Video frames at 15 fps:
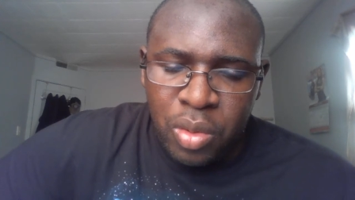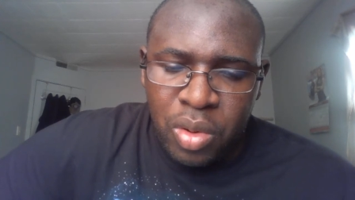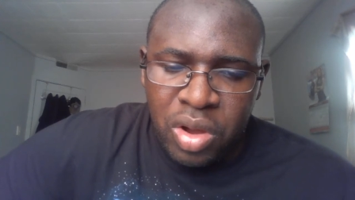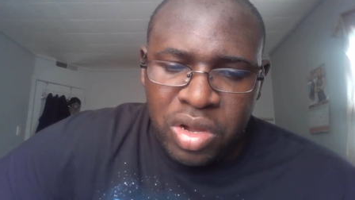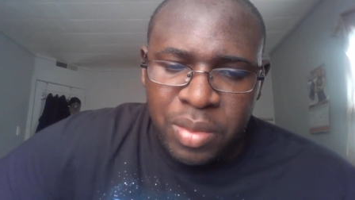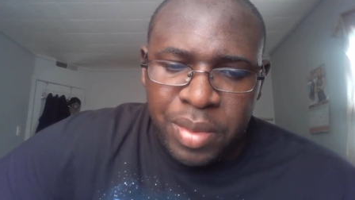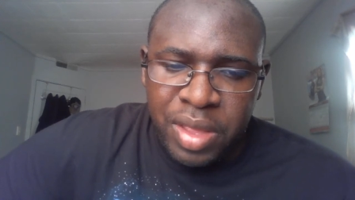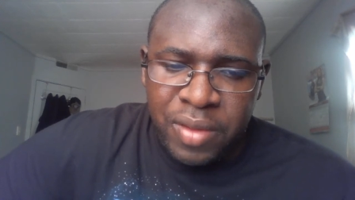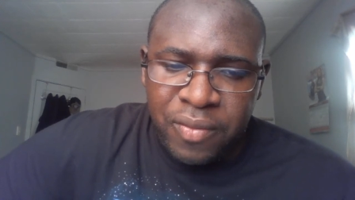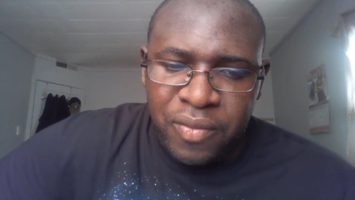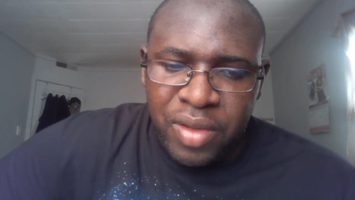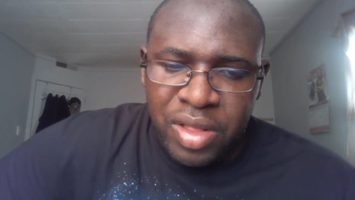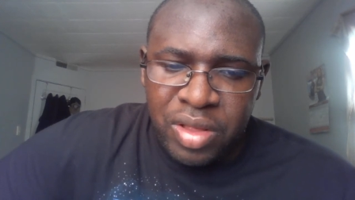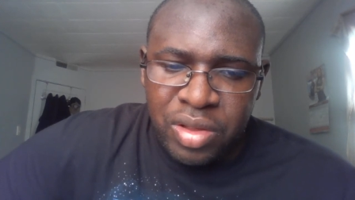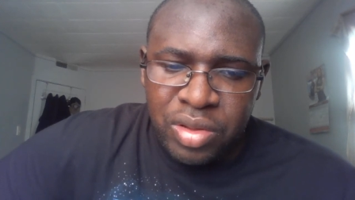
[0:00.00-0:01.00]
welcome in
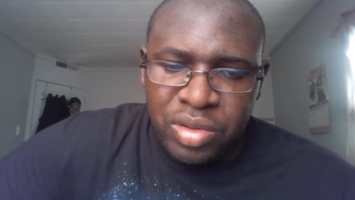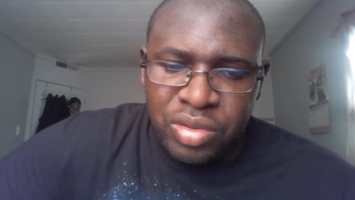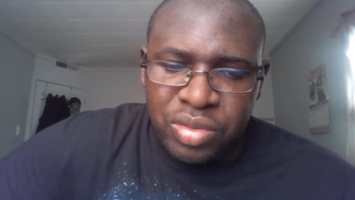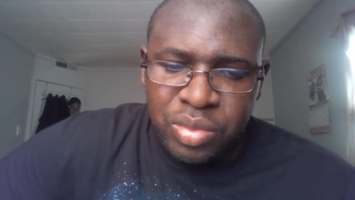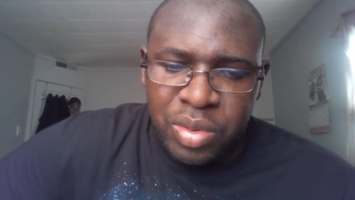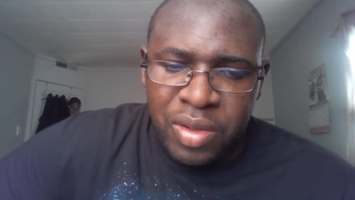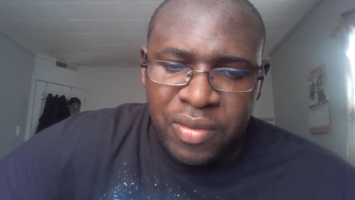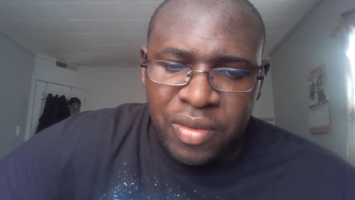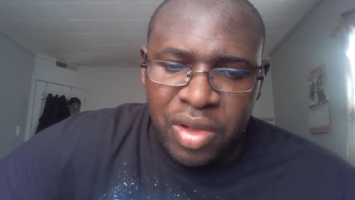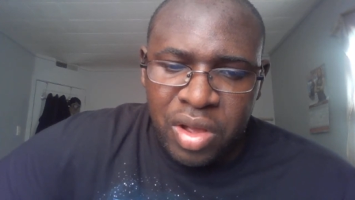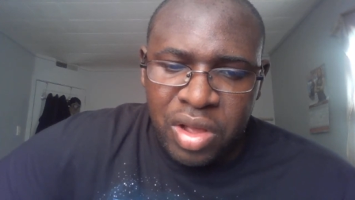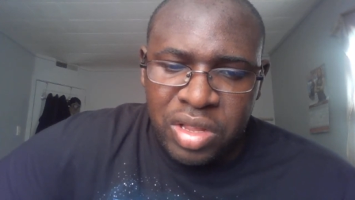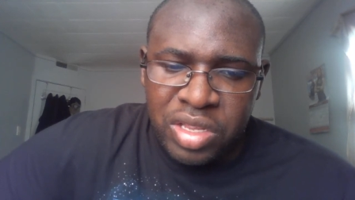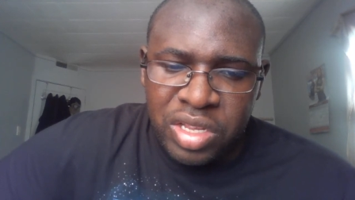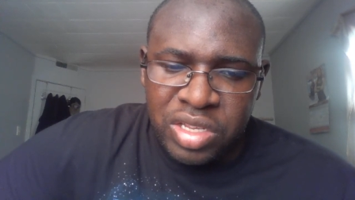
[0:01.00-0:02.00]
fellows with
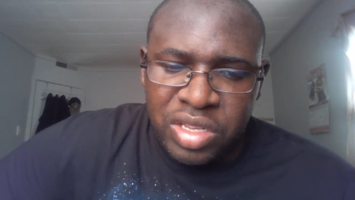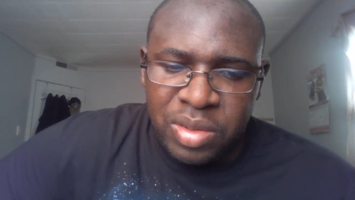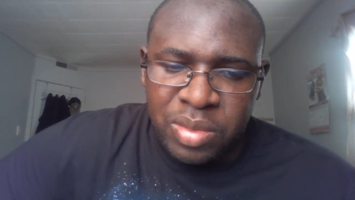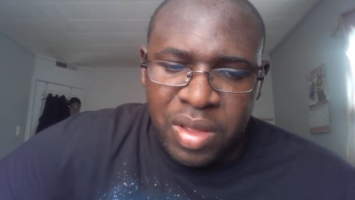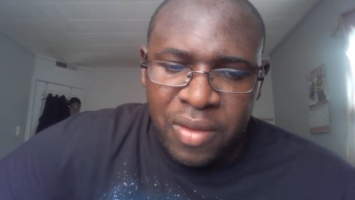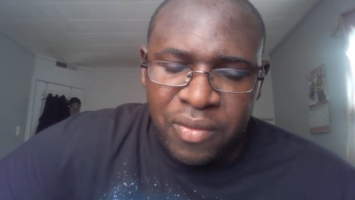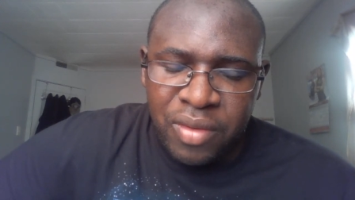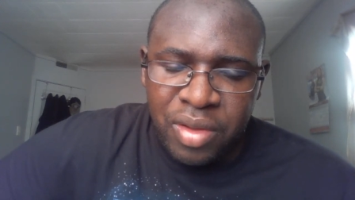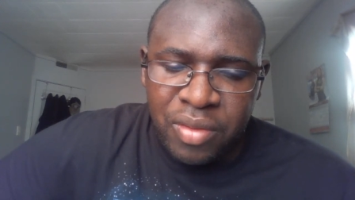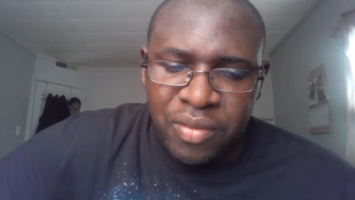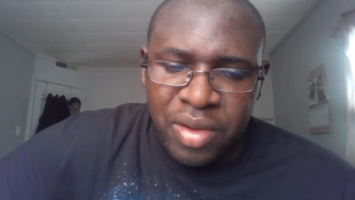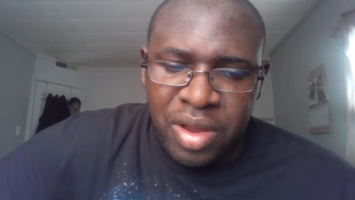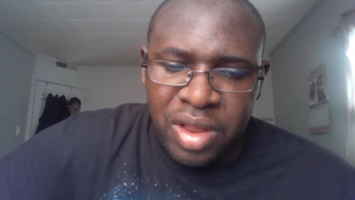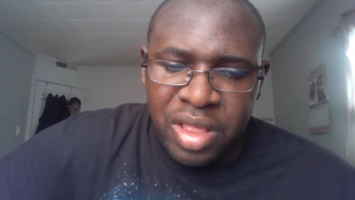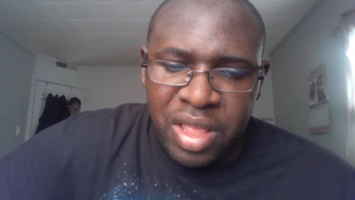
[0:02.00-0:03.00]
autism that feel
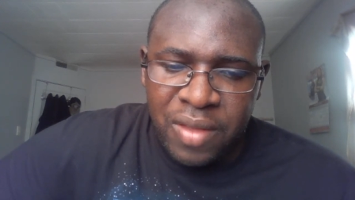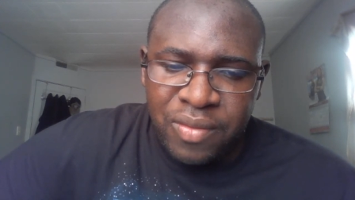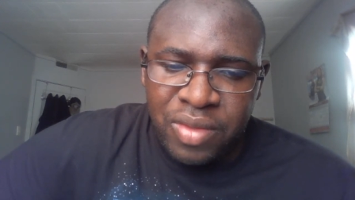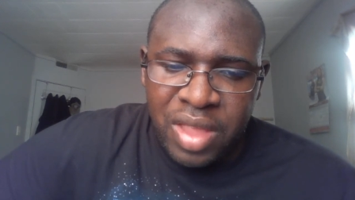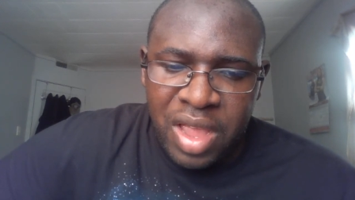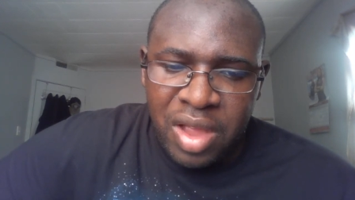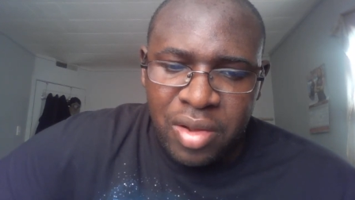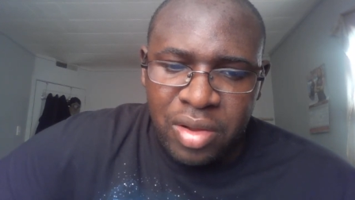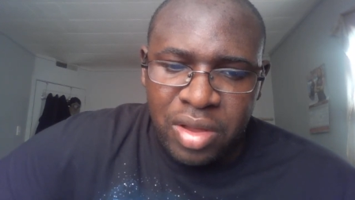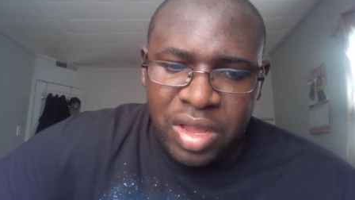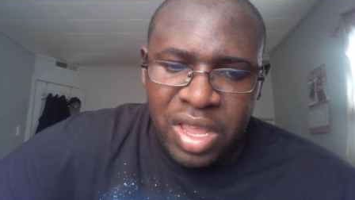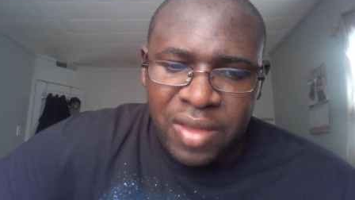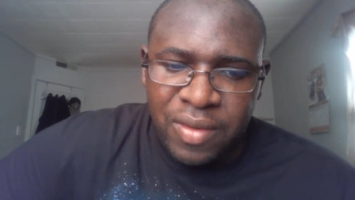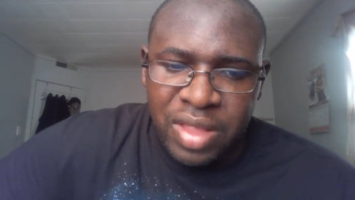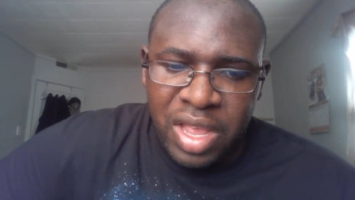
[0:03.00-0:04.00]
very left out,
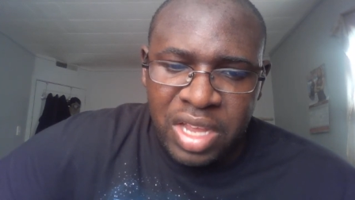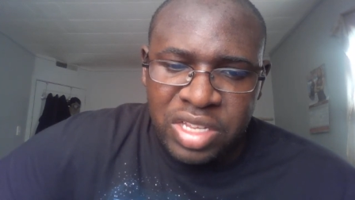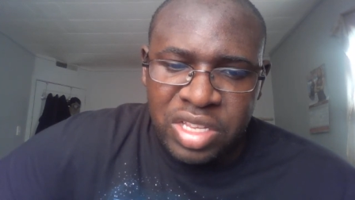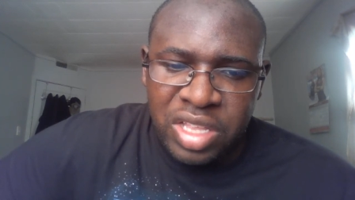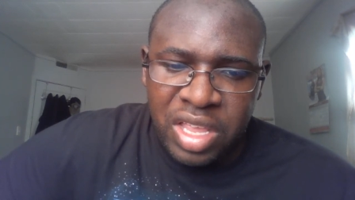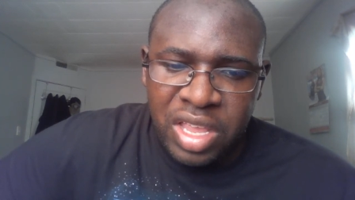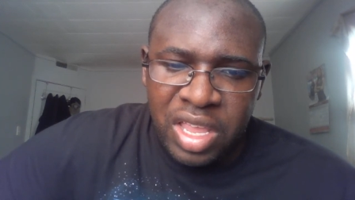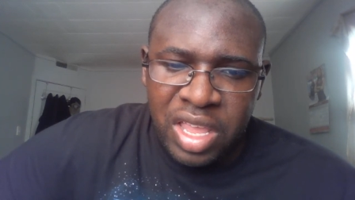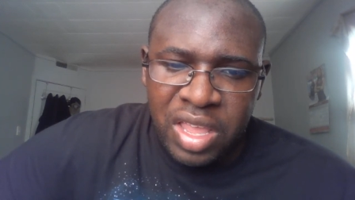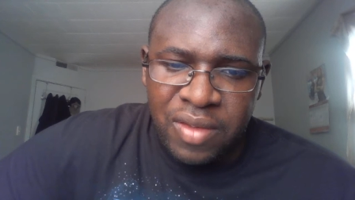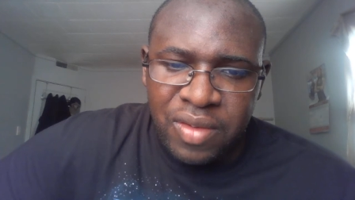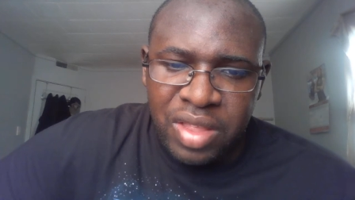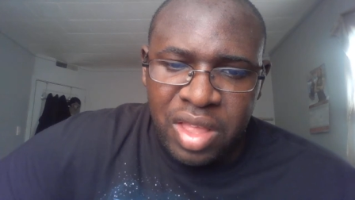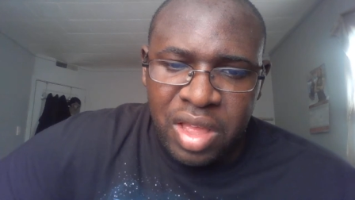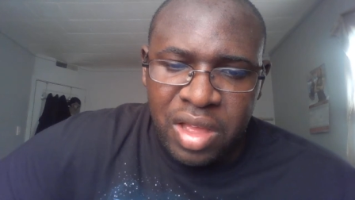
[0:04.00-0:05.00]
even isolated,
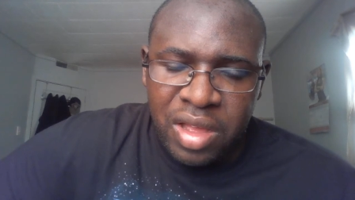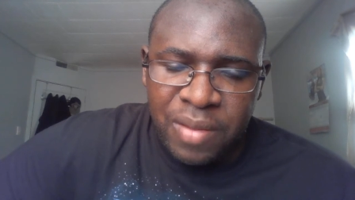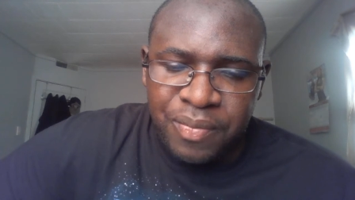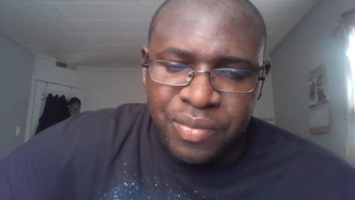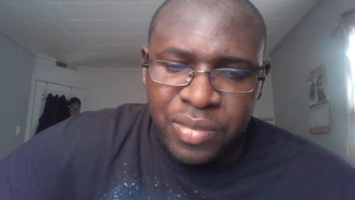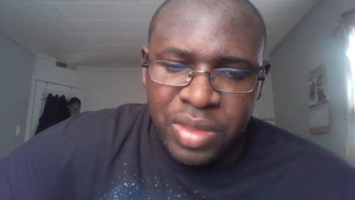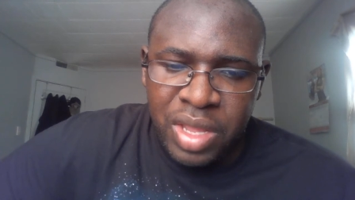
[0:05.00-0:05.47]
even um